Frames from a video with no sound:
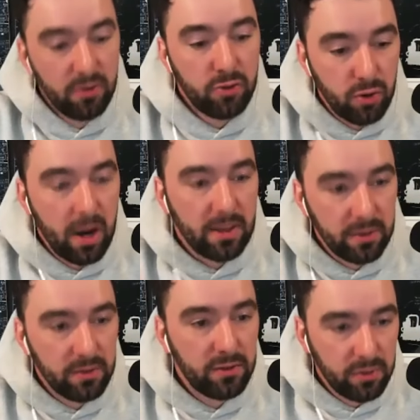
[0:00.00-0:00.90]

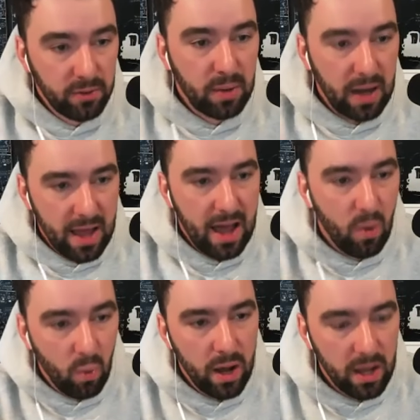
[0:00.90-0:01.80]
trends to play
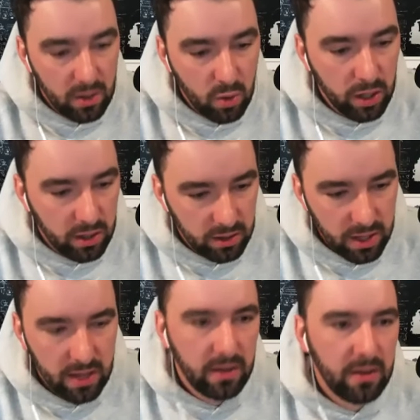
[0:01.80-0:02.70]
out way quicker
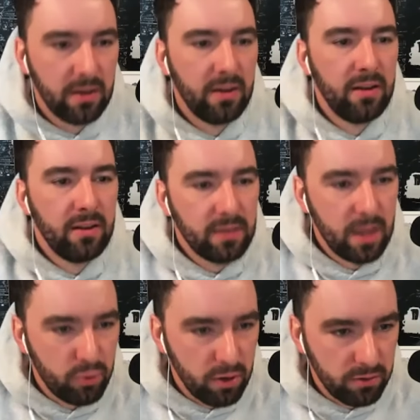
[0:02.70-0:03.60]
than
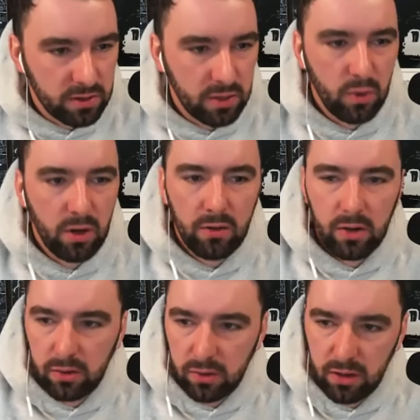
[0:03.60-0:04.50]
they previously would have on
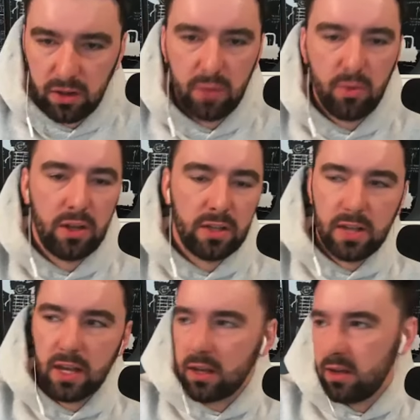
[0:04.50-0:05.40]
ethereum or there's
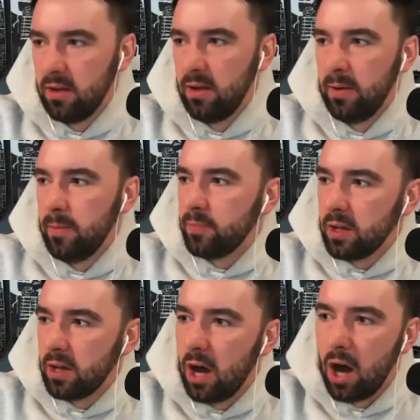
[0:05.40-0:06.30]
like
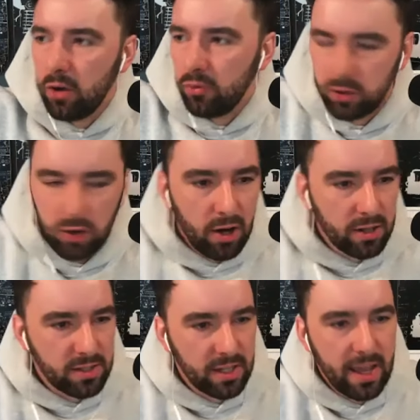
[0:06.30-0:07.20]
a hundred
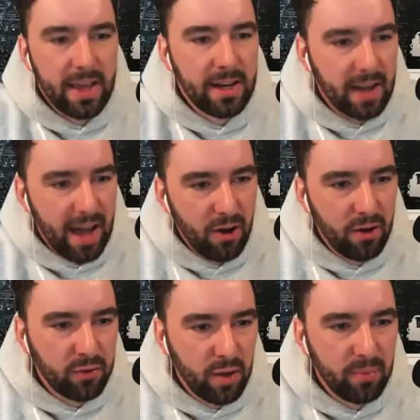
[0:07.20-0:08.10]
dollars to get in and out
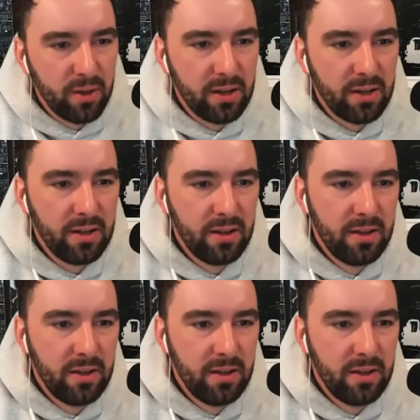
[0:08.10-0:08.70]
of something